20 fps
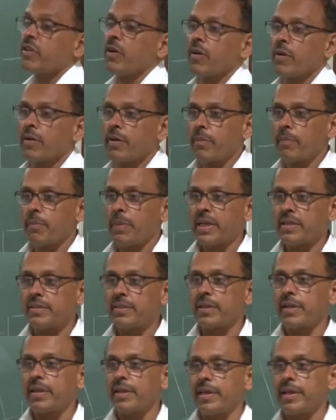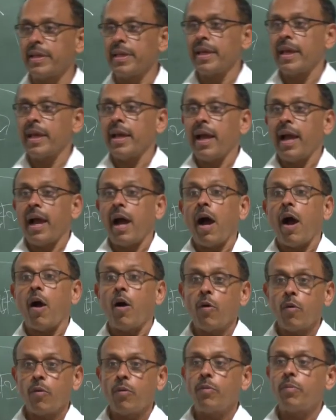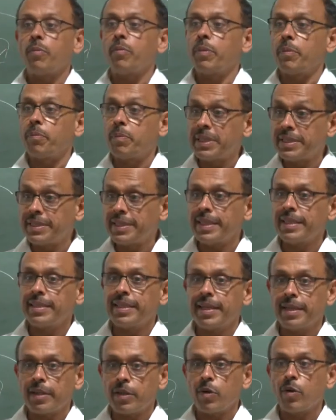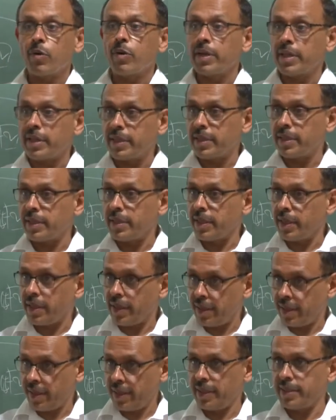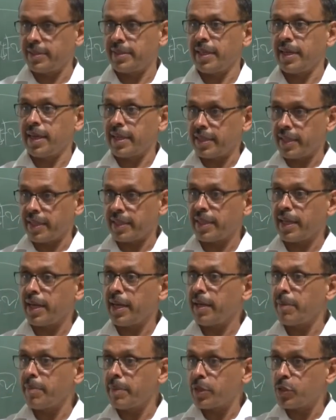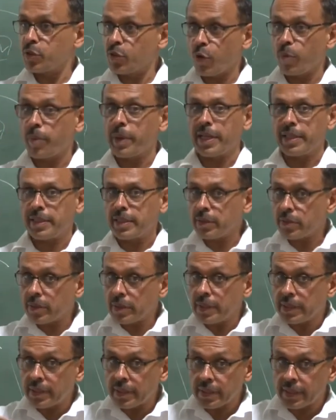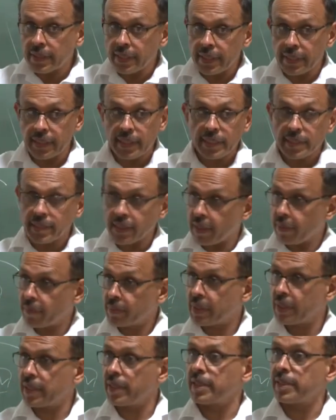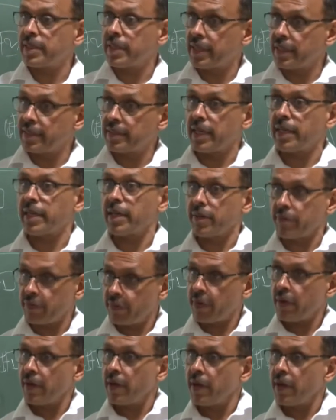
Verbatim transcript: on basically how busy that node uh, is there at that time and so many things. So, this is the this comes under the design of